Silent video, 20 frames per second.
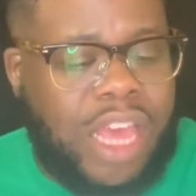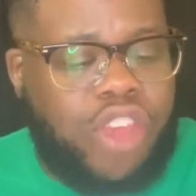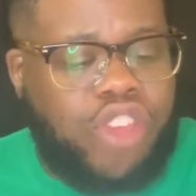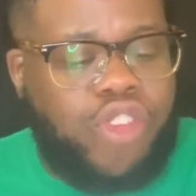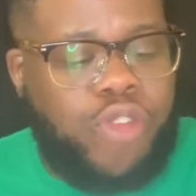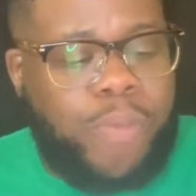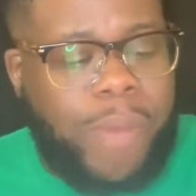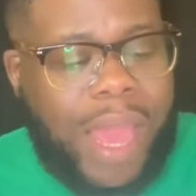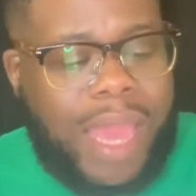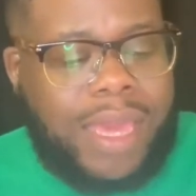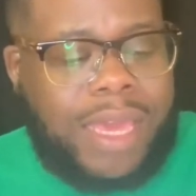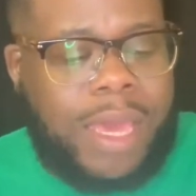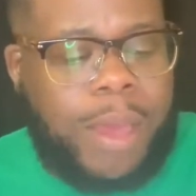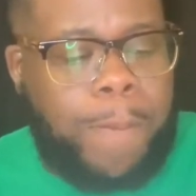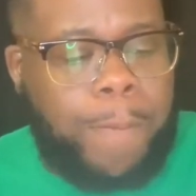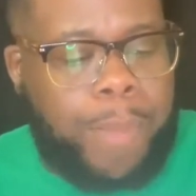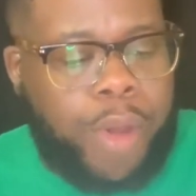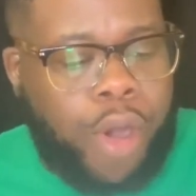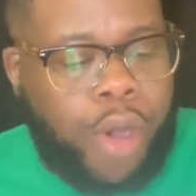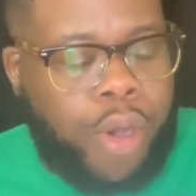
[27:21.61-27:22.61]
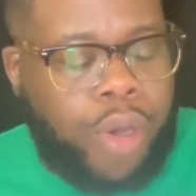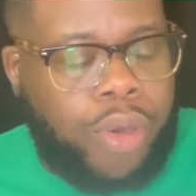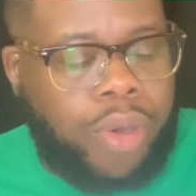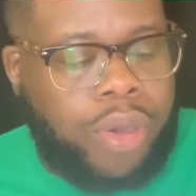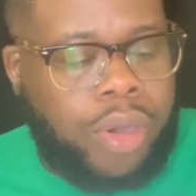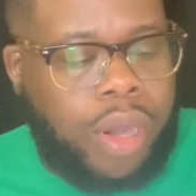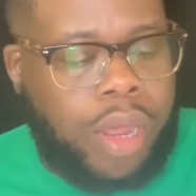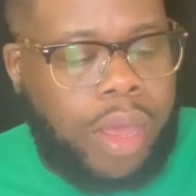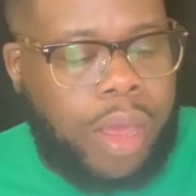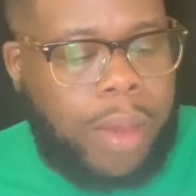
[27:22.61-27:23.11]
you might get burned.
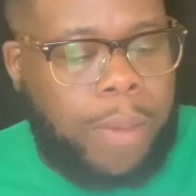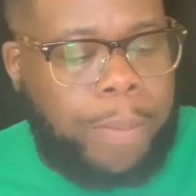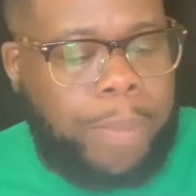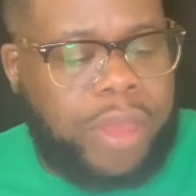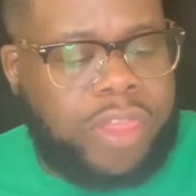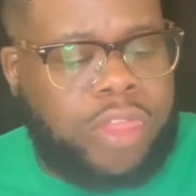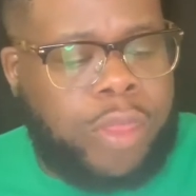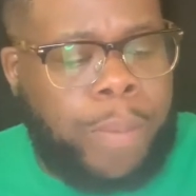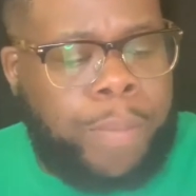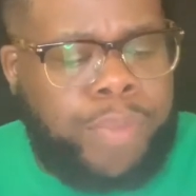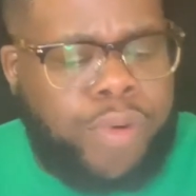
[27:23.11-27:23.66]
But the